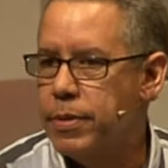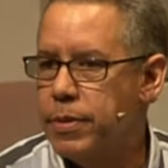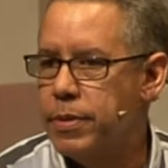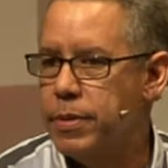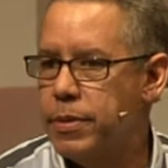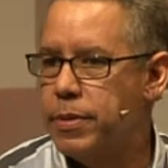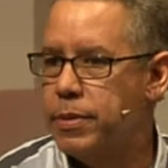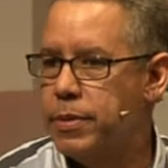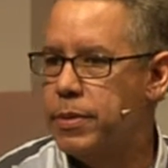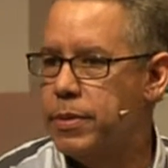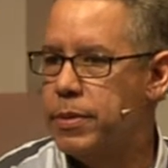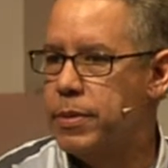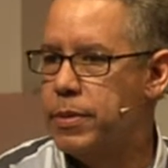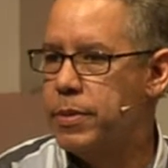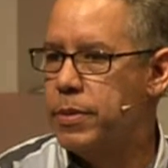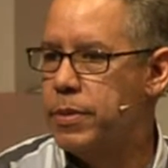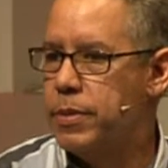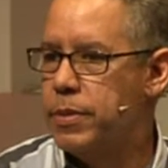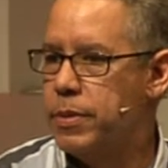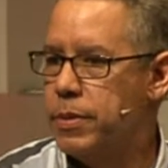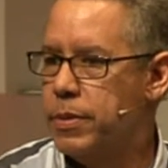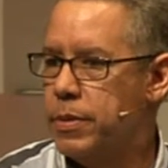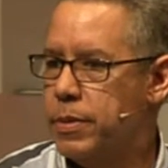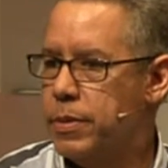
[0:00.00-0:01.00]

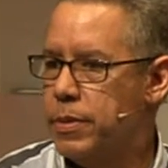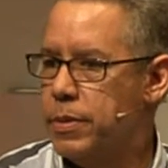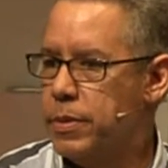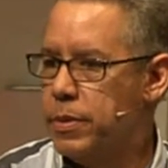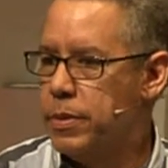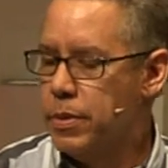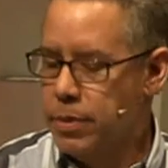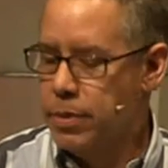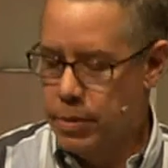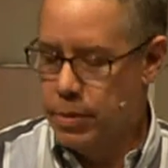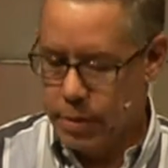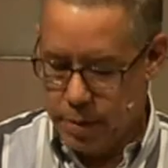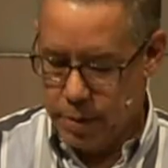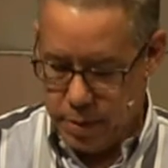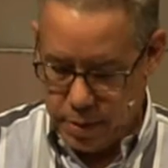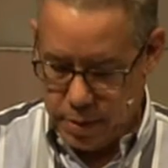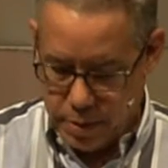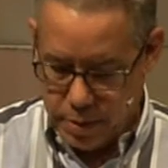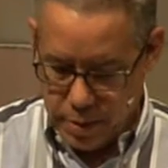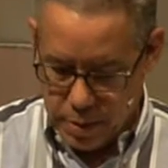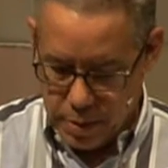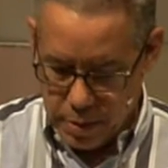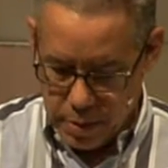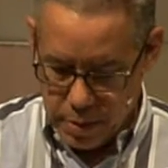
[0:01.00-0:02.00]

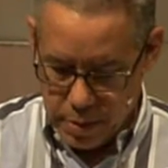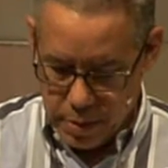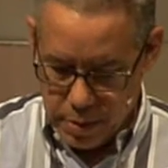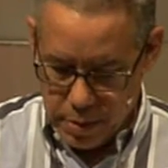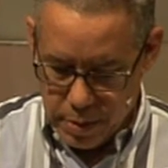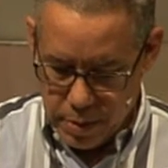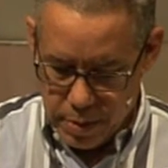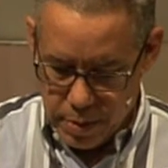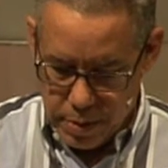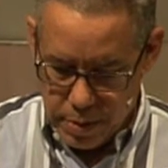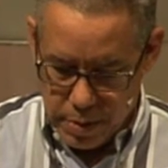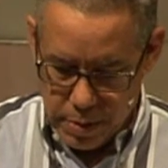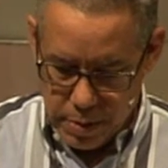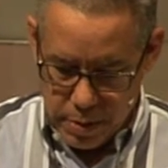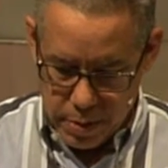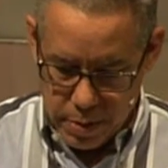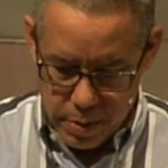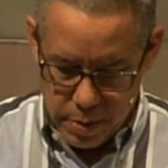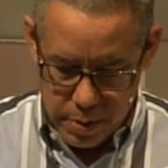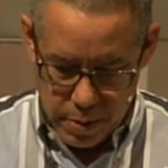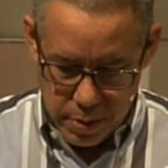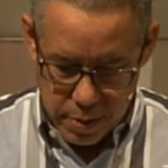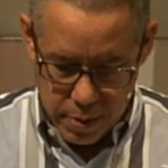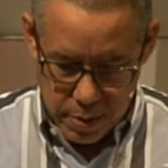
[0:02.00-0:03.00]

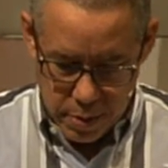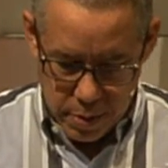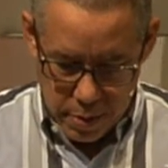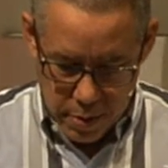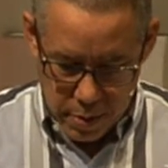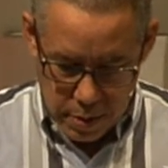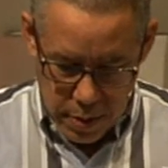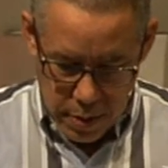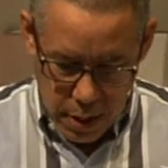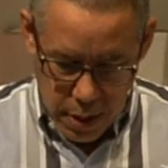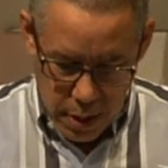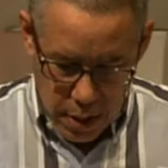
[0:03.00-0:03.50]
(no one is talking)